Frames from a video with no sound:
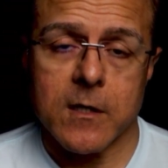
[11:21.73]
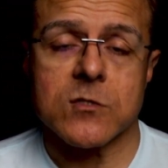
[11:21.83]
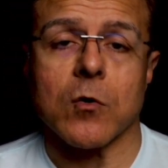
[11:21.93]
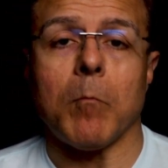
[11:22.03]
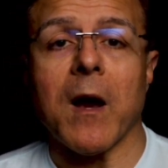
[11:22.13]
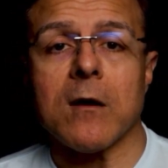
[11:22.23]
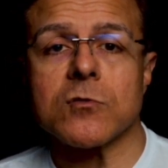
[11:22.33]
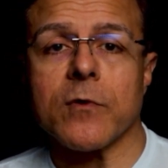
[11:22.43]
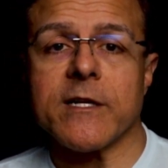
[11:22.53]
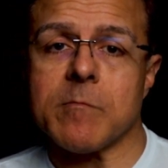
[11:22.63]
So
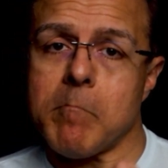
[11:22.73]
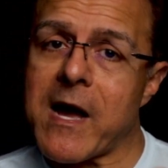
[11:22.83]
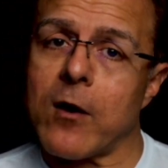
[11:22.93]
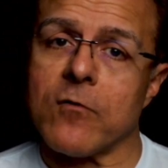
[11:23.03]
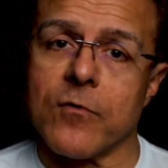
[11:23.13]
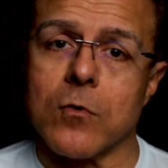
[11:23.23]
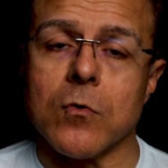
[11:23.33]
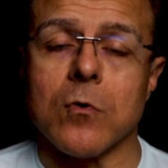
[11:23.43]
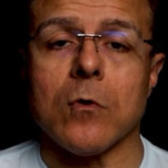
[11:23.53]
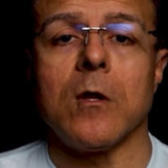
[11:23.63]
bounce rates matter for
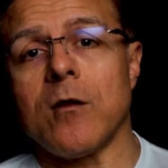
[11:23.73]
Google.